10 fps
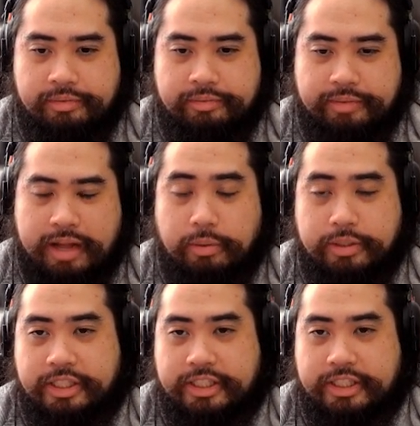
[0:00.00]
I was
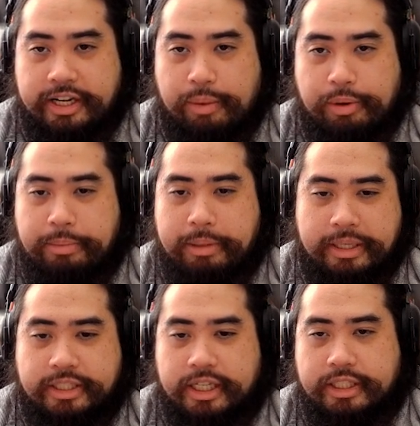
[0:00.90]
gonna say that would be
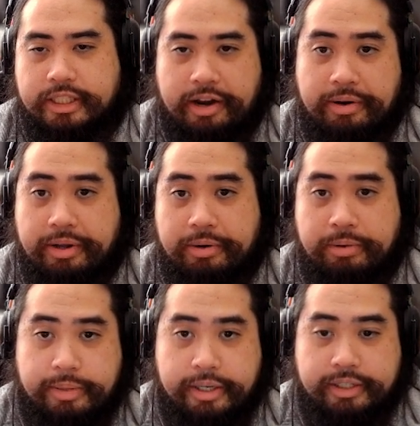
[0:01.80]
best case scenario,
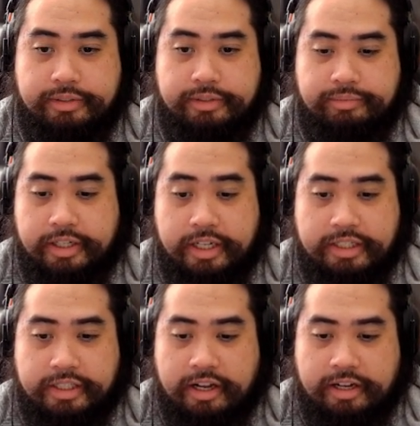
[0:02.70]
but I
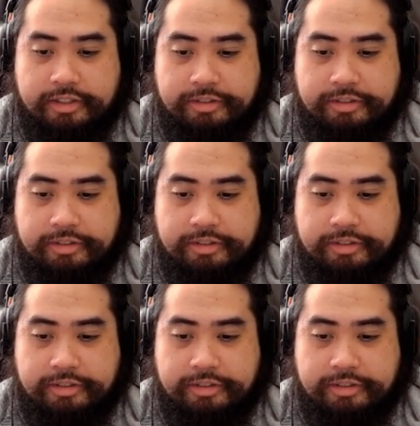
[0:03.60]
guess not.